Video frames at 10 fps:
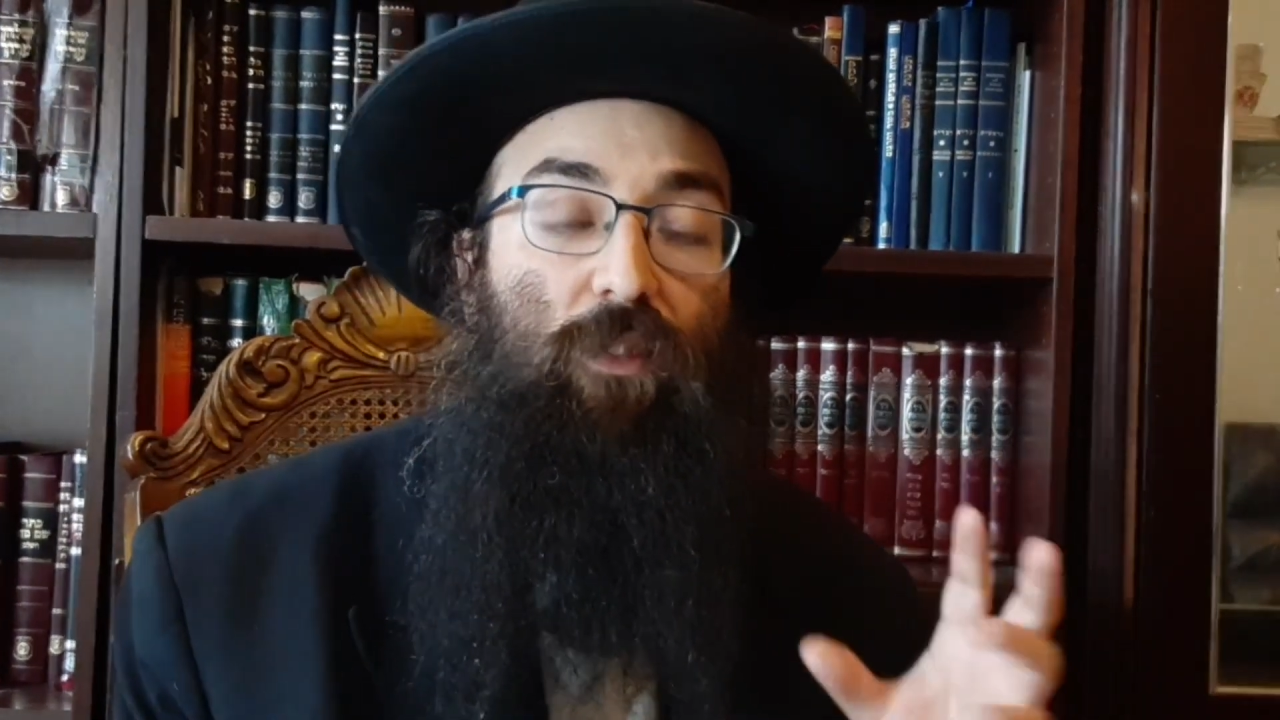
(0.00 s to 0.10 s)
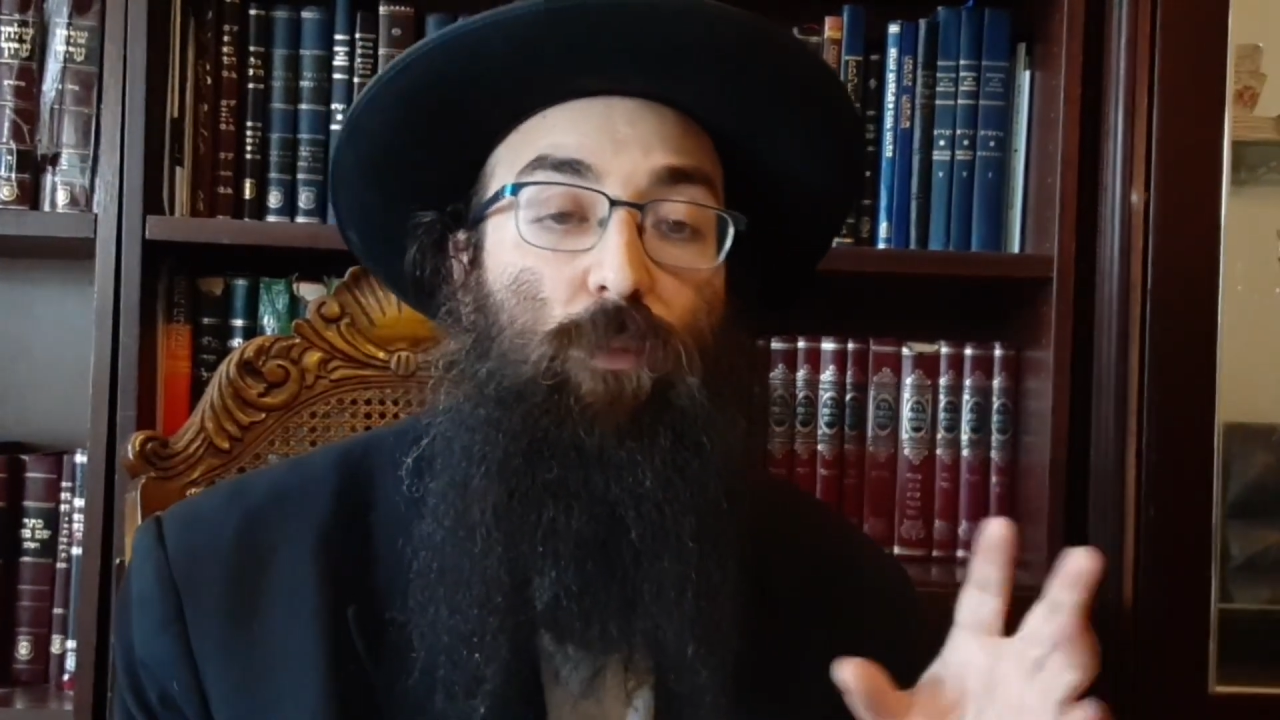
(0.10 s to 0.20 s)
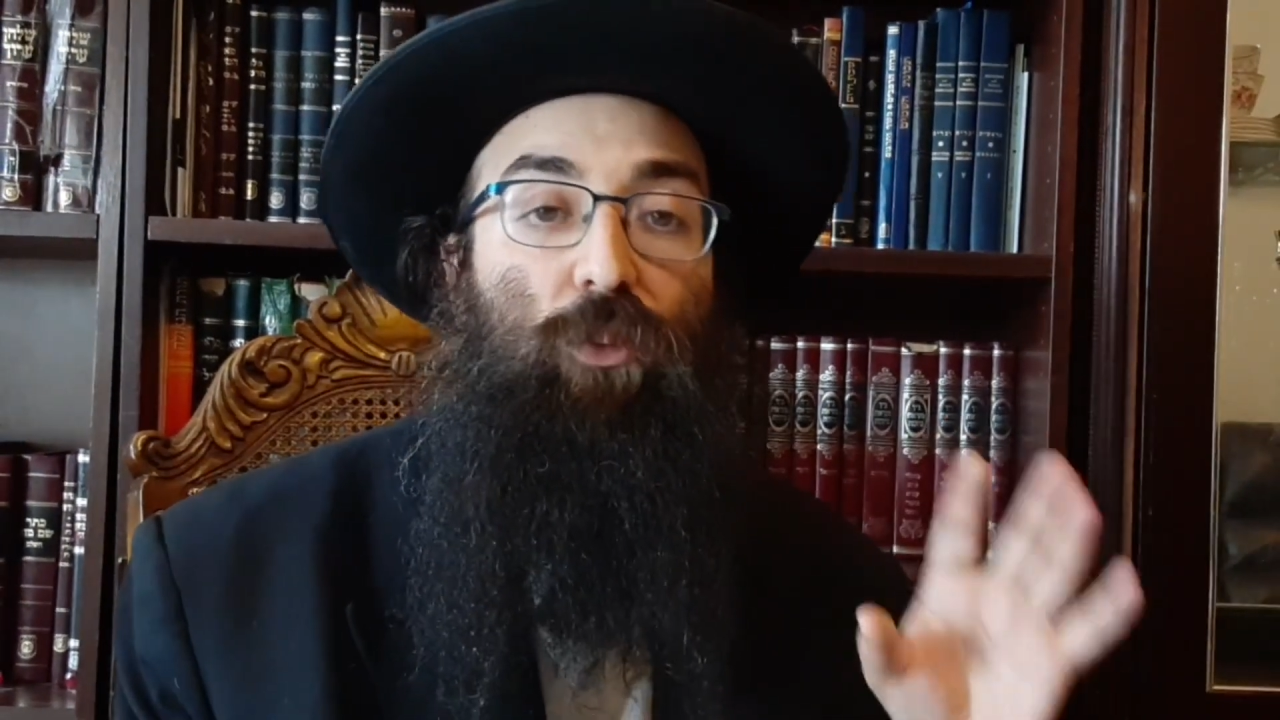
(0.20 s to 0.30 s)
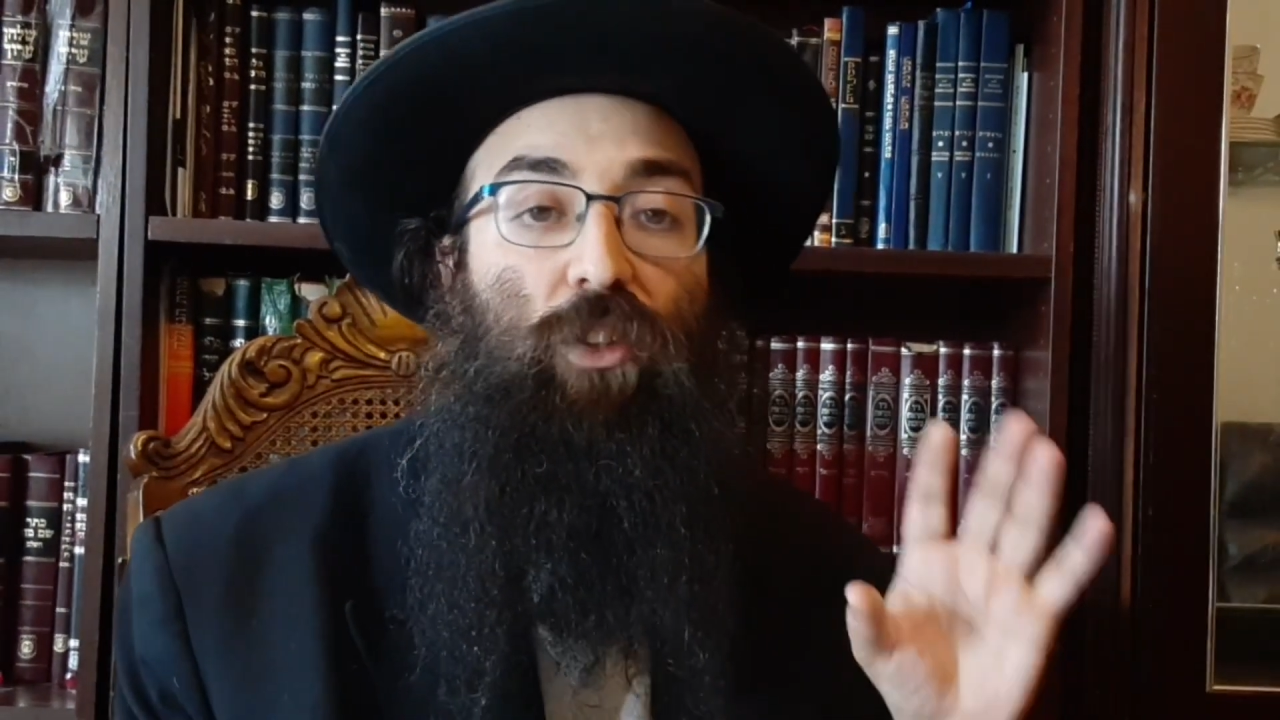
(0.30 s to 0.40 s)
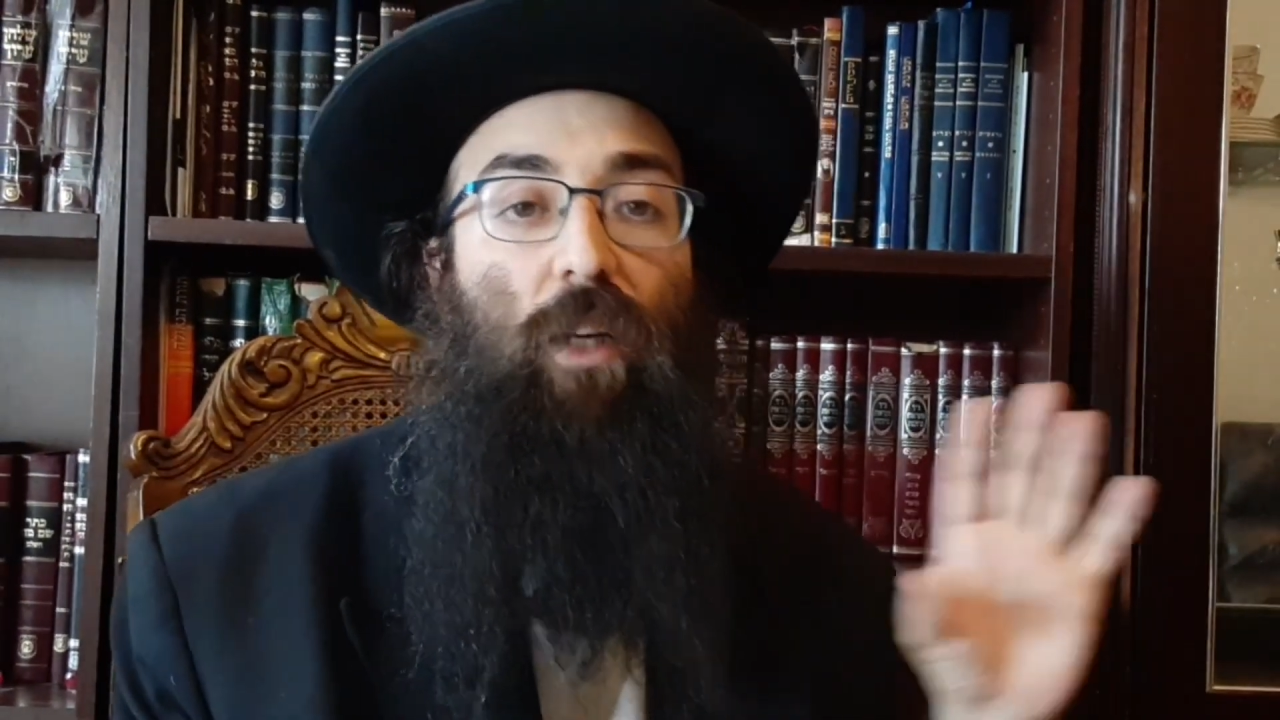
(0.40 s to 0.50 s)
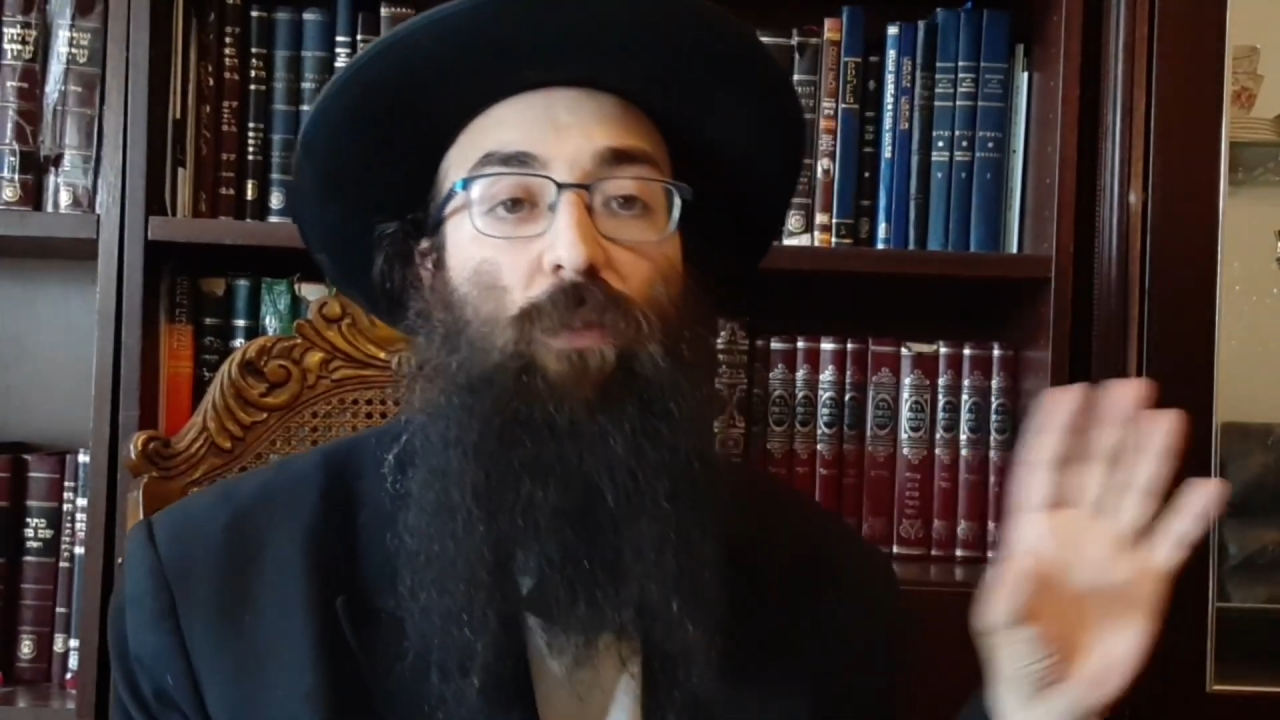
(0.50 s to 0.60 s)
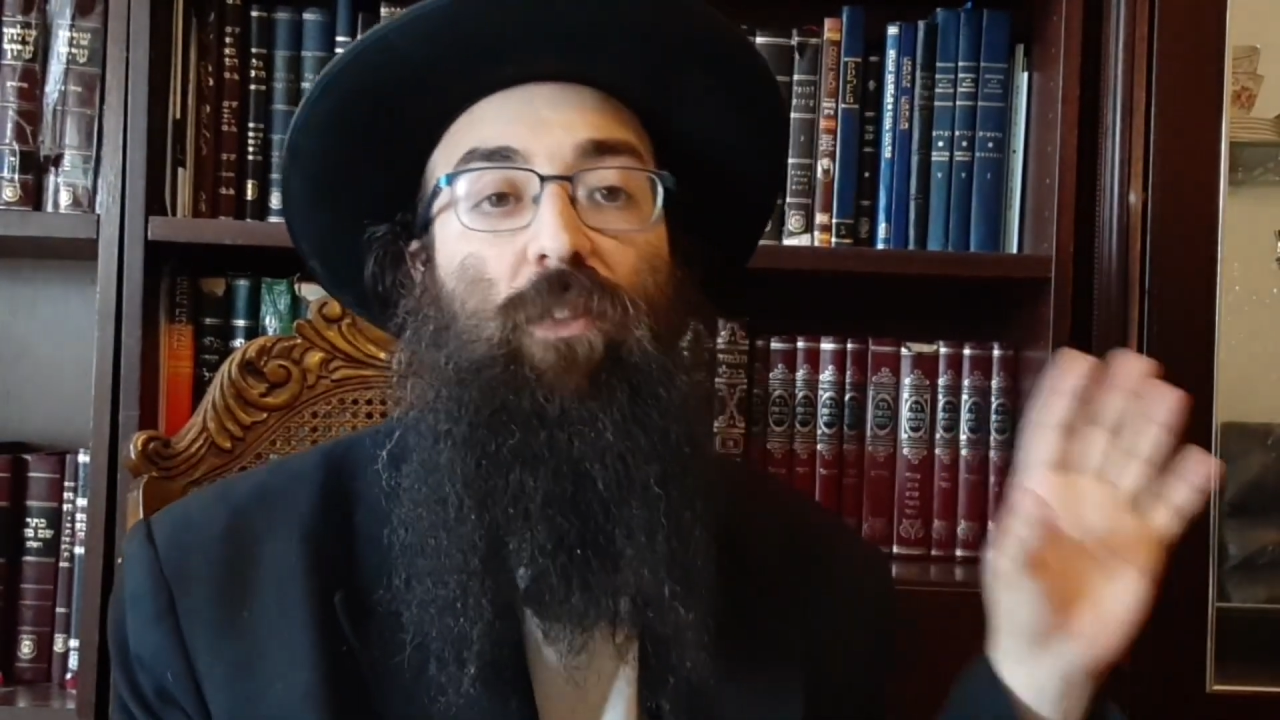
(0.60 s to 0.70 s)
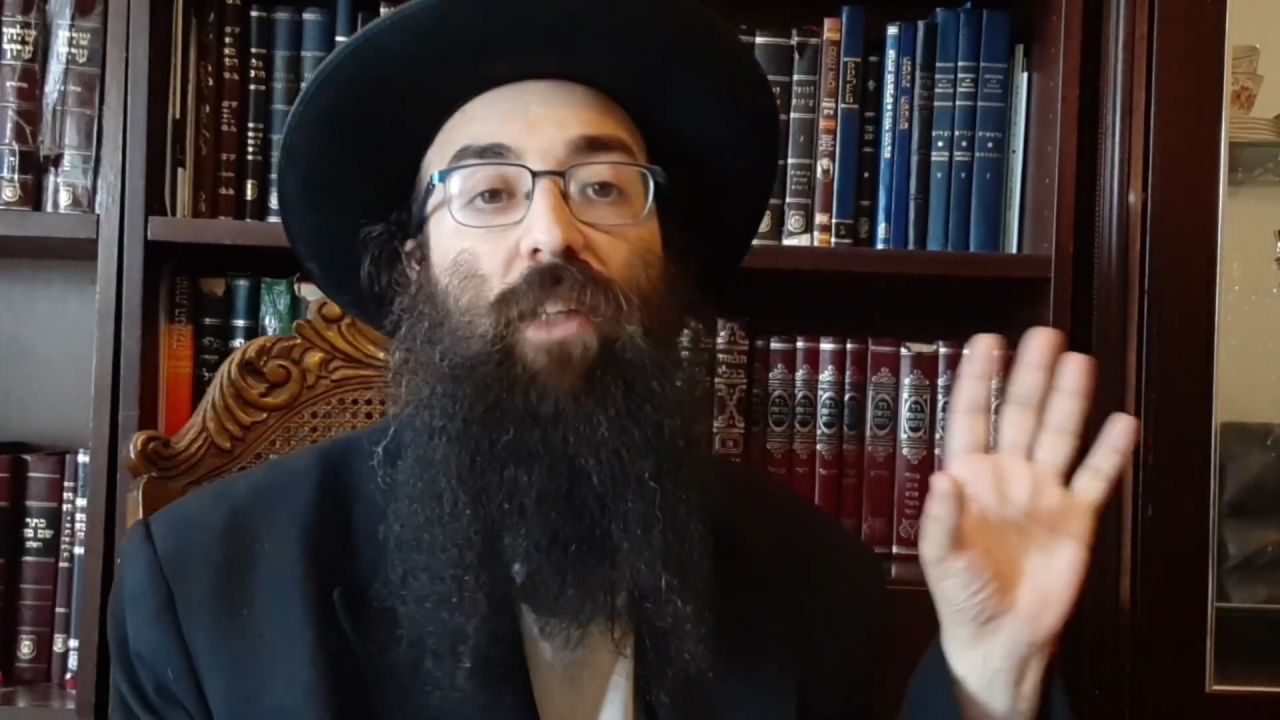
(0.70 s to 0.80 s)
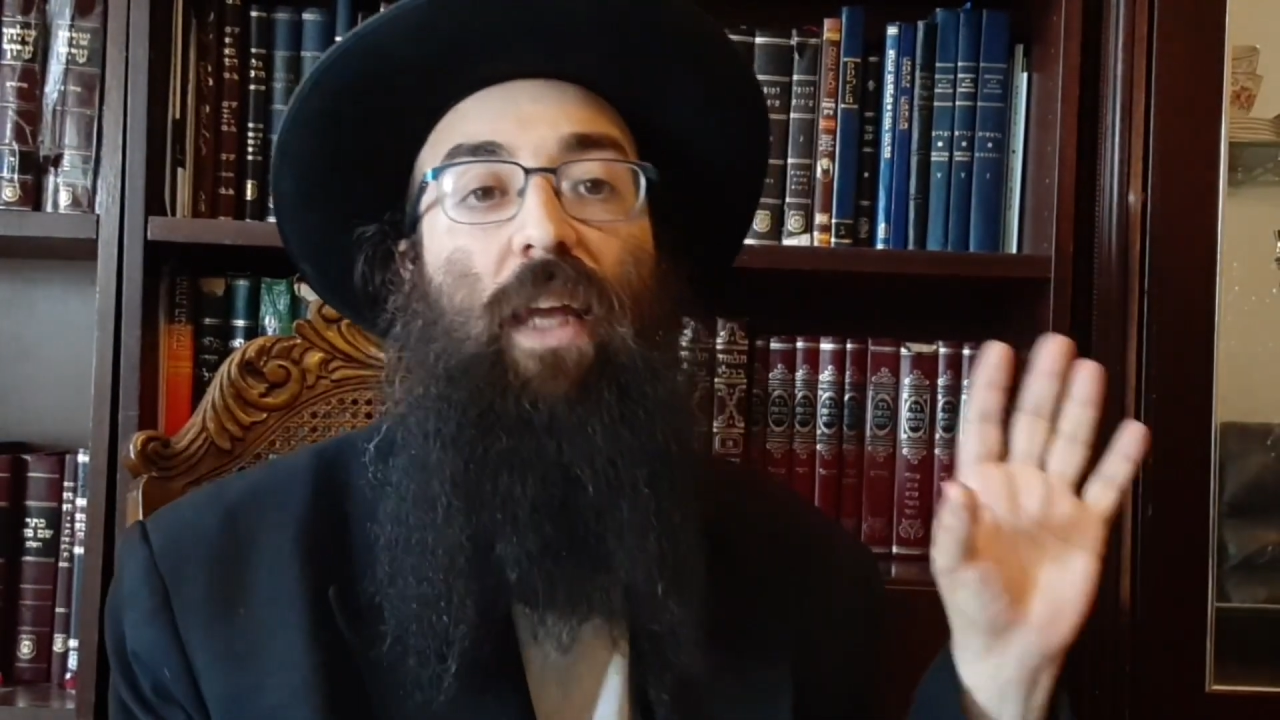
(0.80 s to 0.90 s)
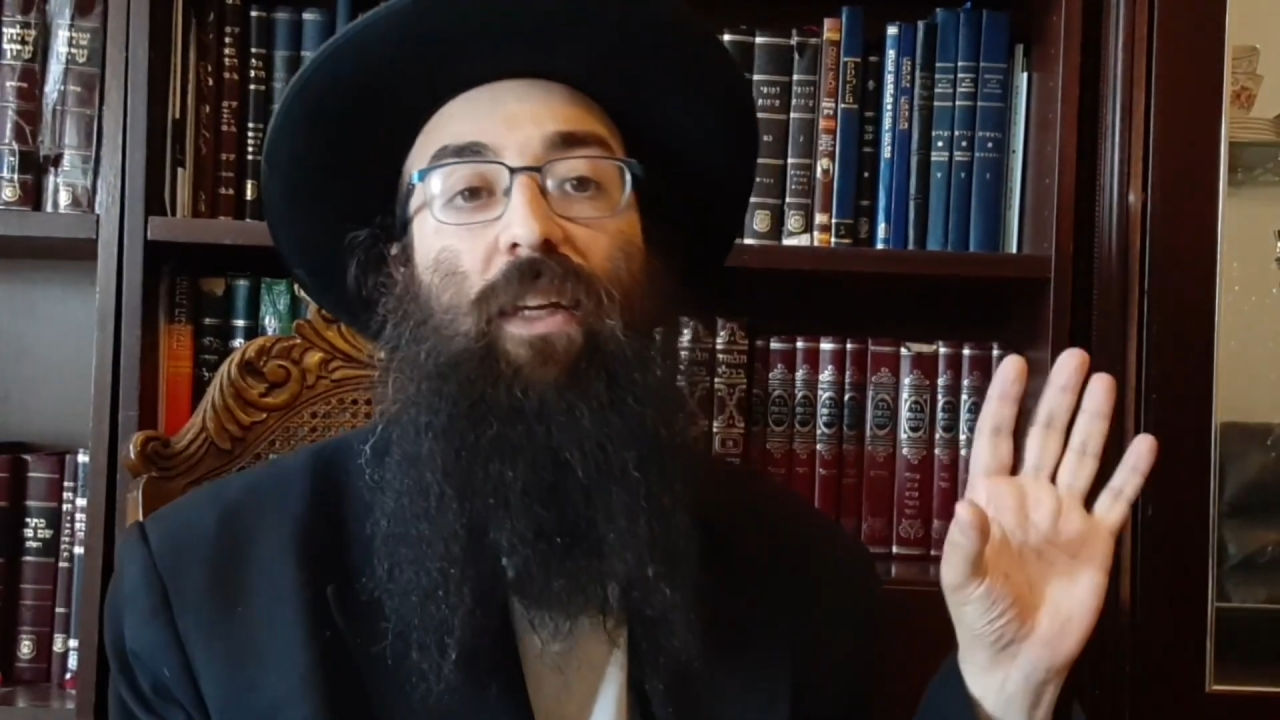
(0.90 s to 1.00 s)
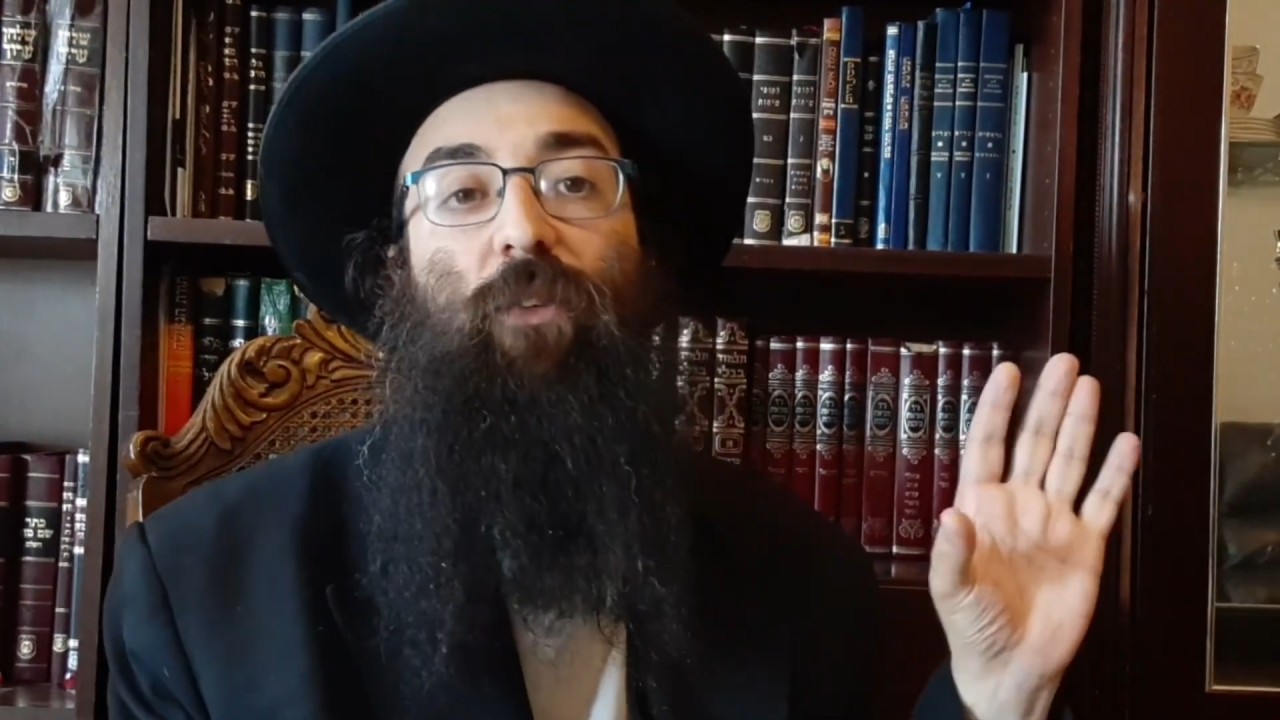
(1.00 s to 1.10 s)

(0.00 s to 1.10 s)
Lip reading: so Mashiach was taken